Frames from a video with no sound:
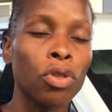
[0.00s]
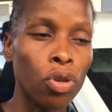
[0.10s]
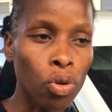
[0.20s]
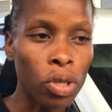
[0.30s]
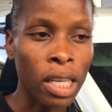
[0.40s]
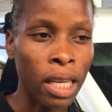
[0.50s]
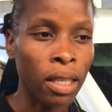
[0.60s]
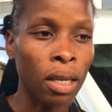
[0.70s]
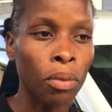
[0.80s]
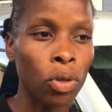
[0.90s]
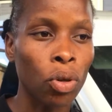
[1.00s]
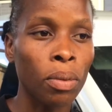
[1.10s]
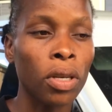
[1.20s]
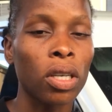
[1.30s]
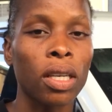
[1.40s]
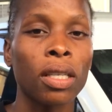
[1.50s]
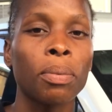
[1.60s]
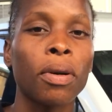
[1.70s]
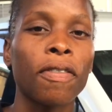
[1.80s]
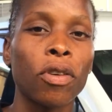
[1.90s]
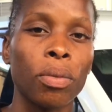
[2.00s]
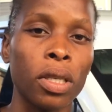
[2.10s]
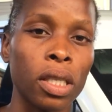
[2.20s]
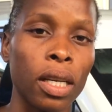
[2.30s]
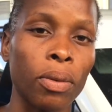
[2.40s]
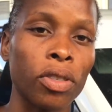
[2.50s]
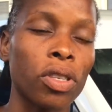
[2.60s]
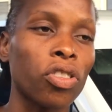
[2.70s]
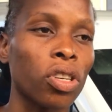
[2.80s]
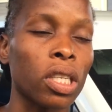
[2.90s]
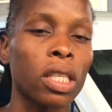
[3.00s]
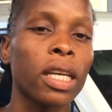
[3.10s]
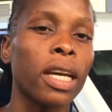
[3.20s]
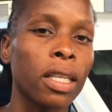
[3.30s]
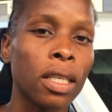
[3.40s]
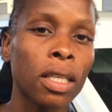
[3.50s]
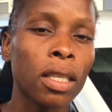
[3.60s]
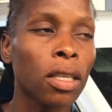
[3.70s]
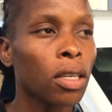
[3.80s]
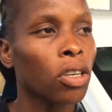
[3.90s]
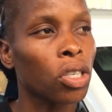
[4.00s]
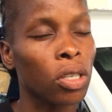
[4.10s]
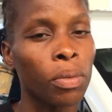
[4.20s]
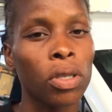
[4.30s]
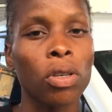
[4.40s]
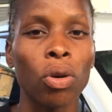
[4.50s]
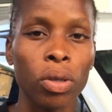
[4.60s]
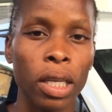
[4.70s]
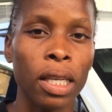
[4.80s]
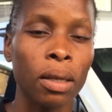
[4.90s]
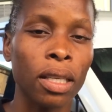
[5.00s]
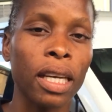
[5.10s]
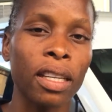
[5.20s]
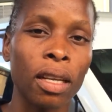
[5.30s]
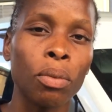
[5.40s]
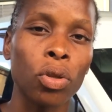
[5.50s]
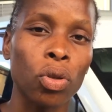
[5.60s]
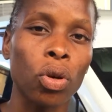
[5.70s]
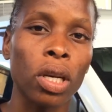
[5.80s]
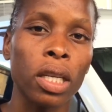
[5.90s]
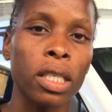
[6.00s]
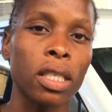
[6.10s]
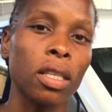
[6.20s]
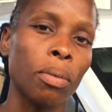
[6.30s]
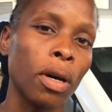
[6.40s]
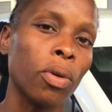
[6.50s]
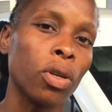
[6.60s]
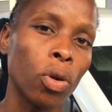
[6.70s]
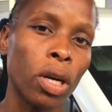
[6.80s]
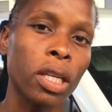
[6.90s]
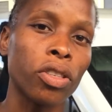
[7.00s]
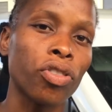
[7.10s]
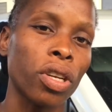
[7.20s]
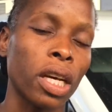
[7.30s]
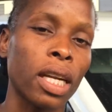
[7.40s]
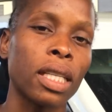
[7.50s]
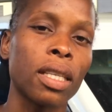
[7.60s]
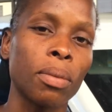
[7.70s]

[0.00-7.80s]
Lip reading: use Kendall motor oil because of the performance. I would suggest it to any customers out there that Kendall motor oil is the number one oil in Trinidad and